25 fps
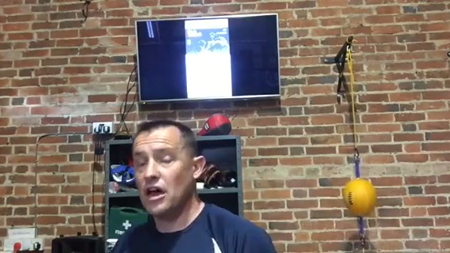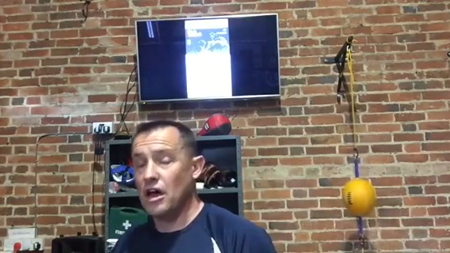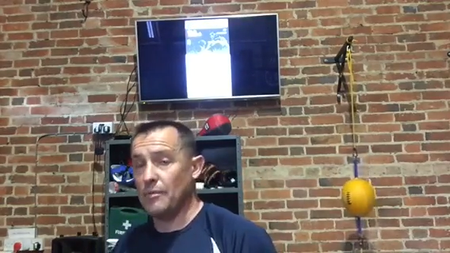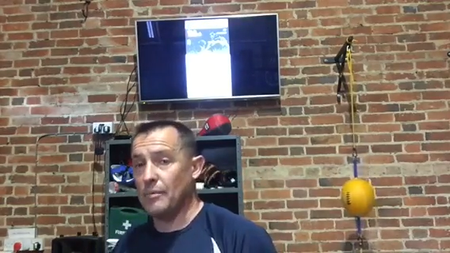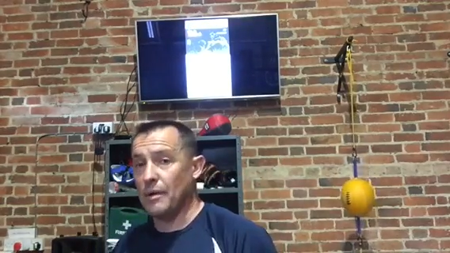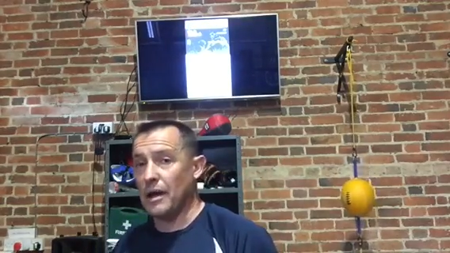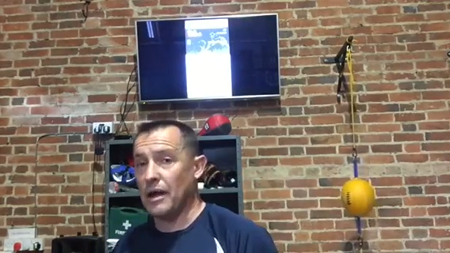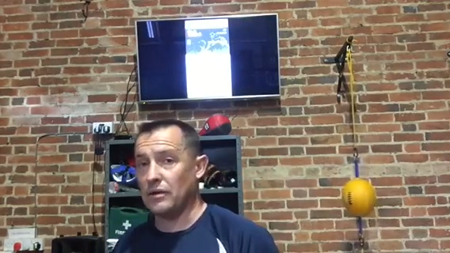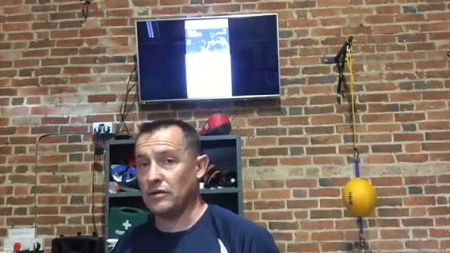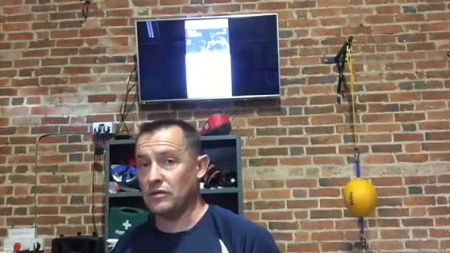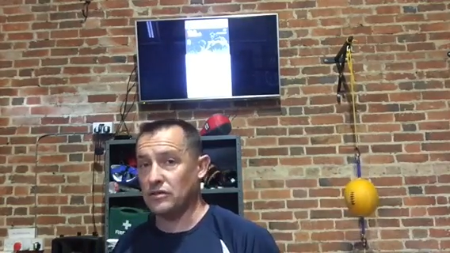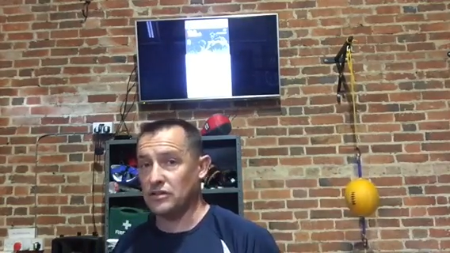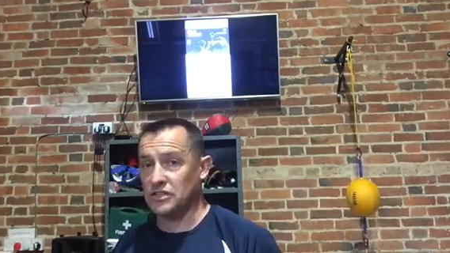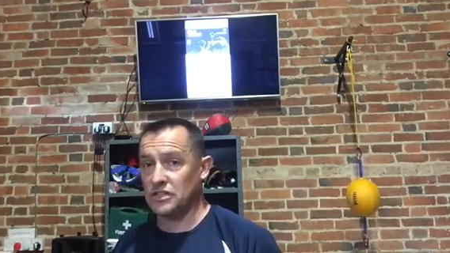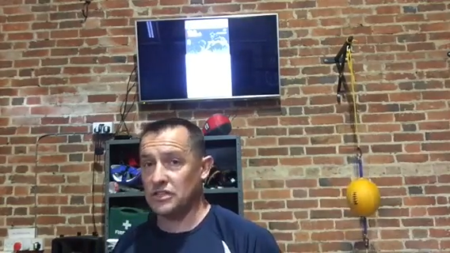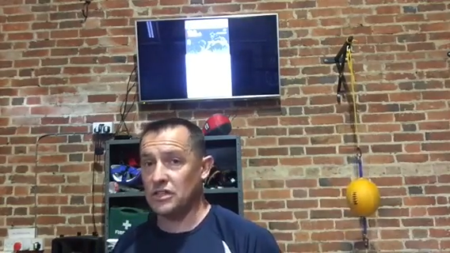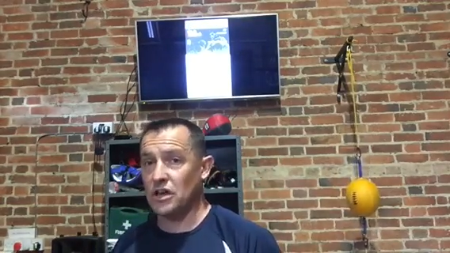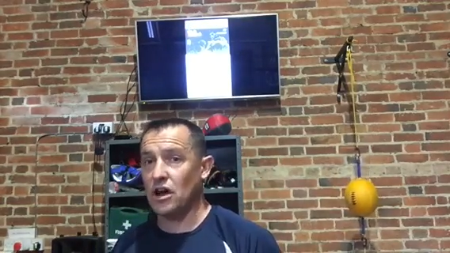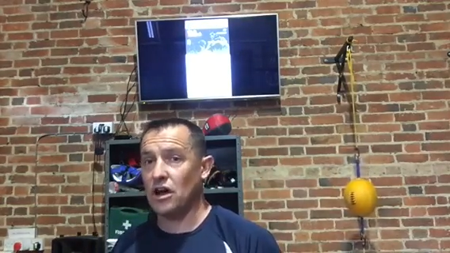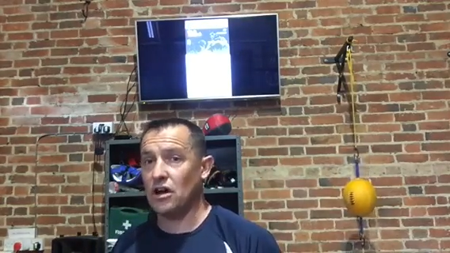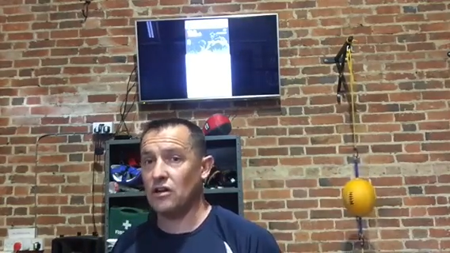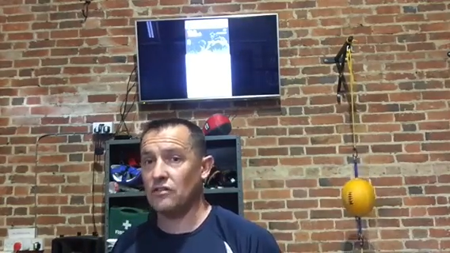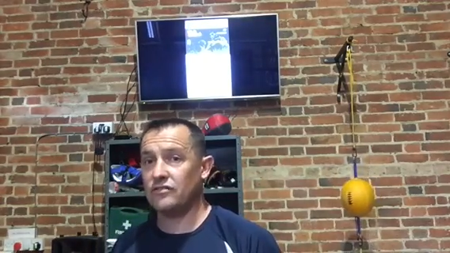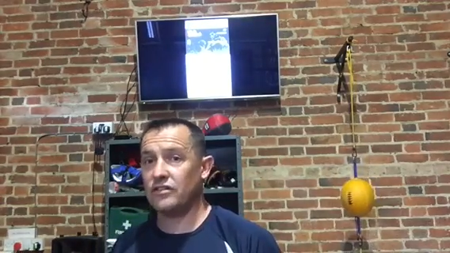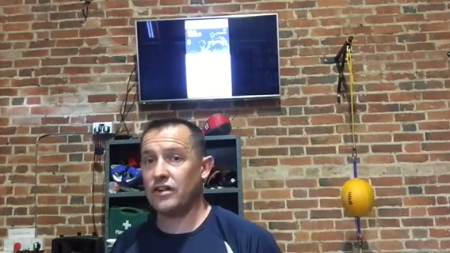about using the
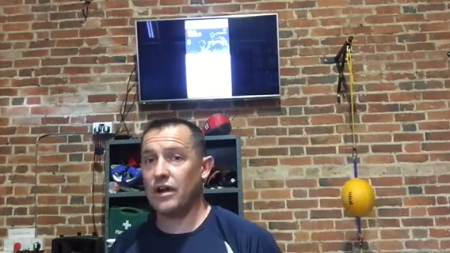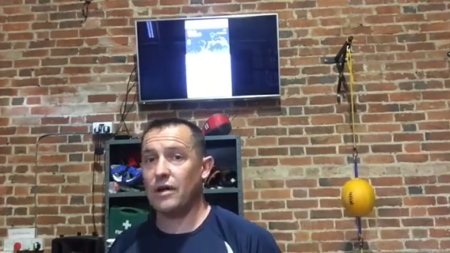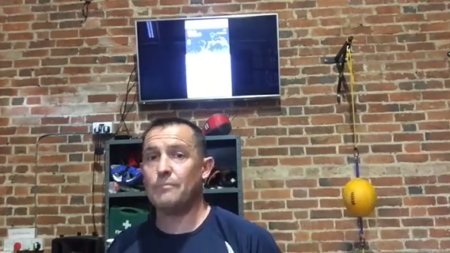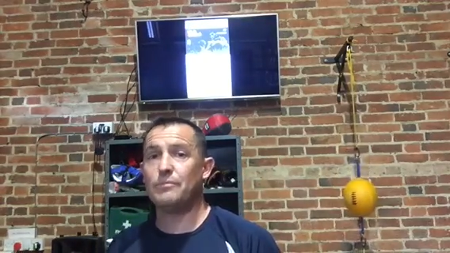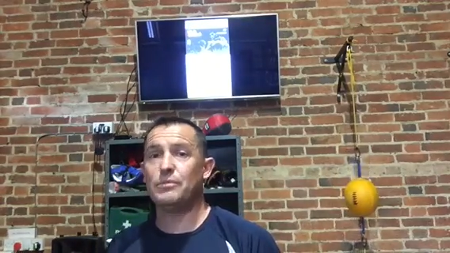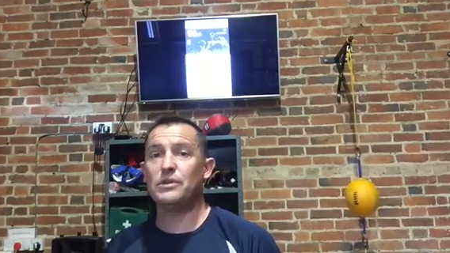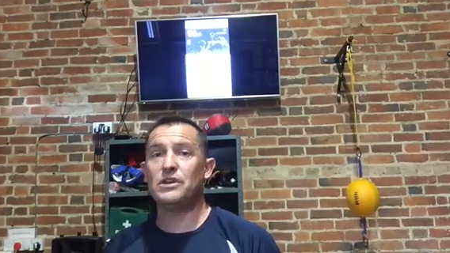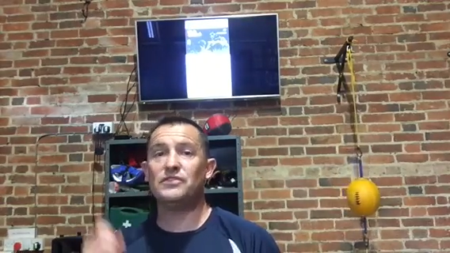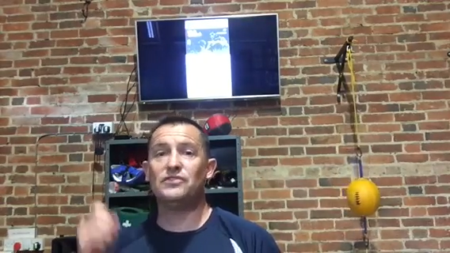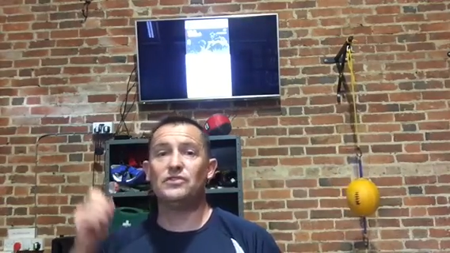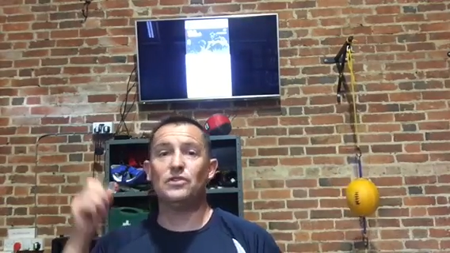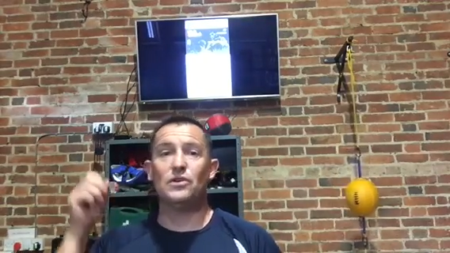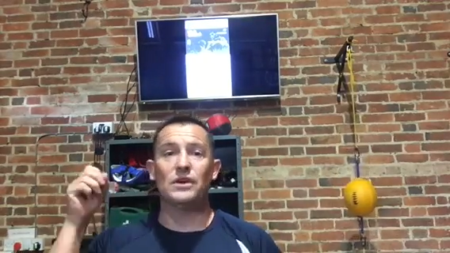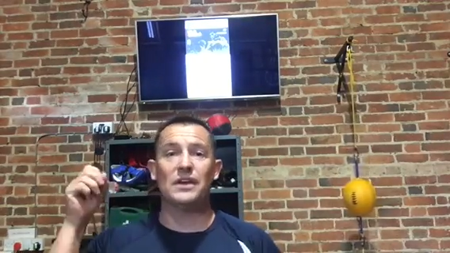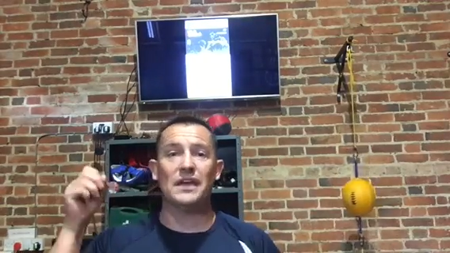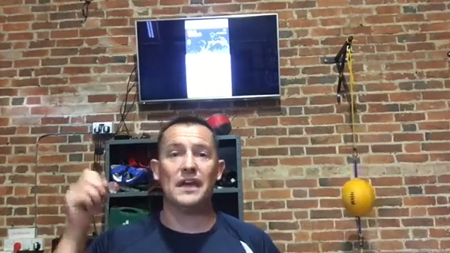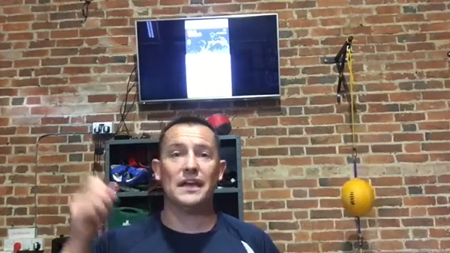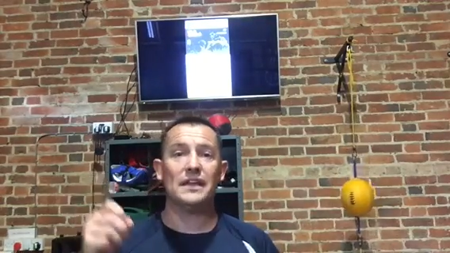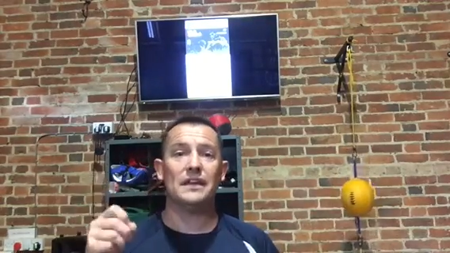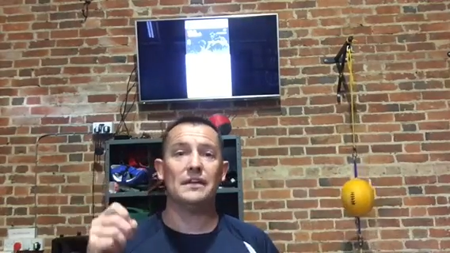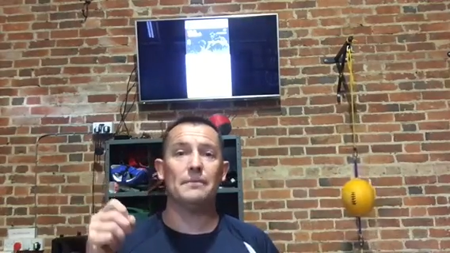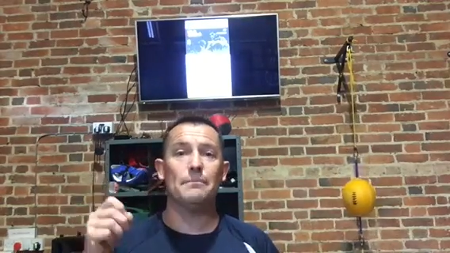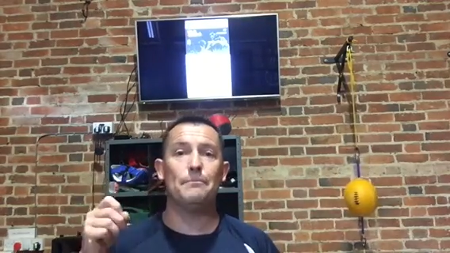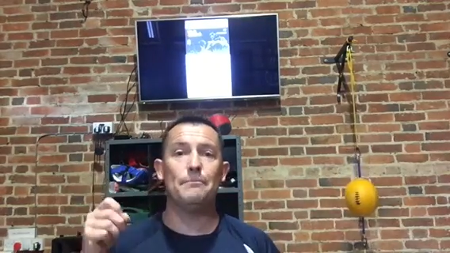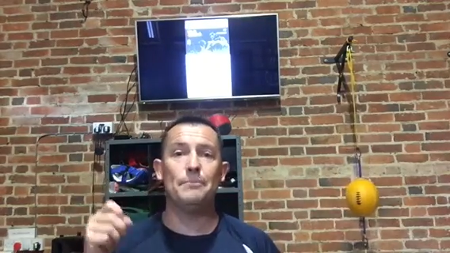half jab. But if you're
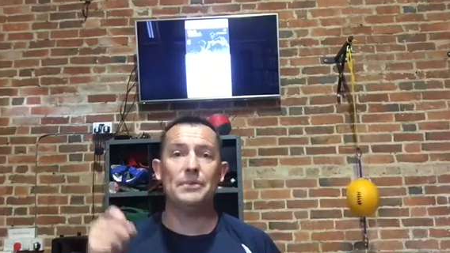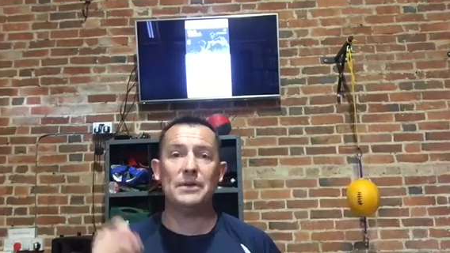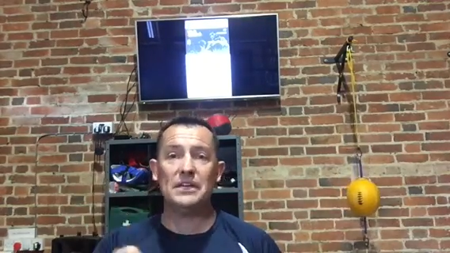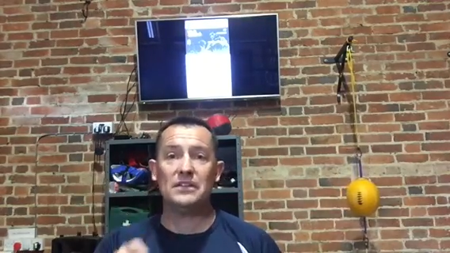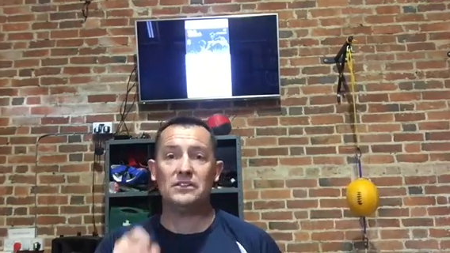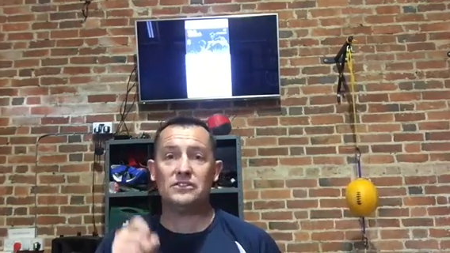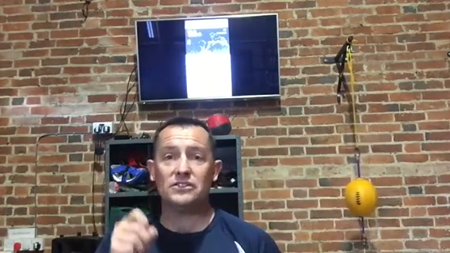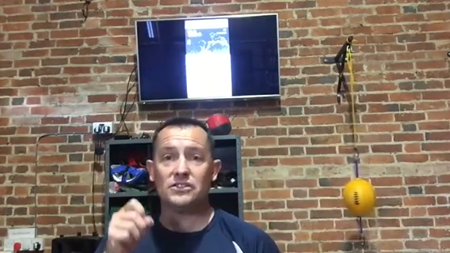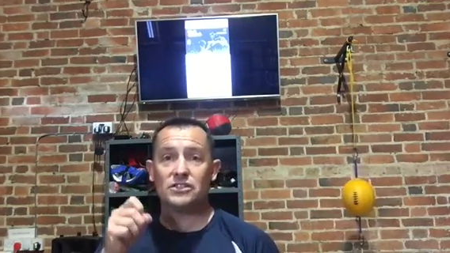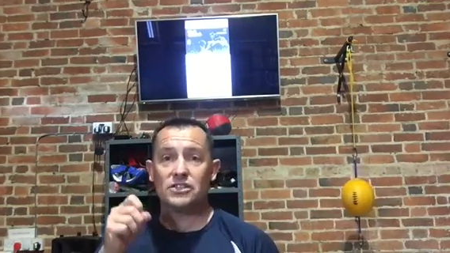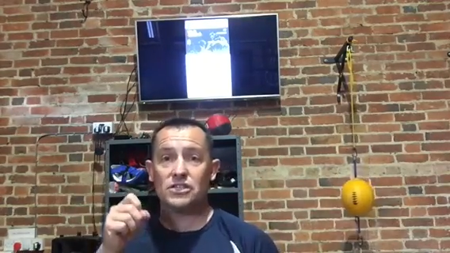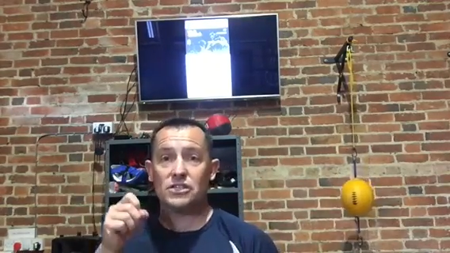getting beat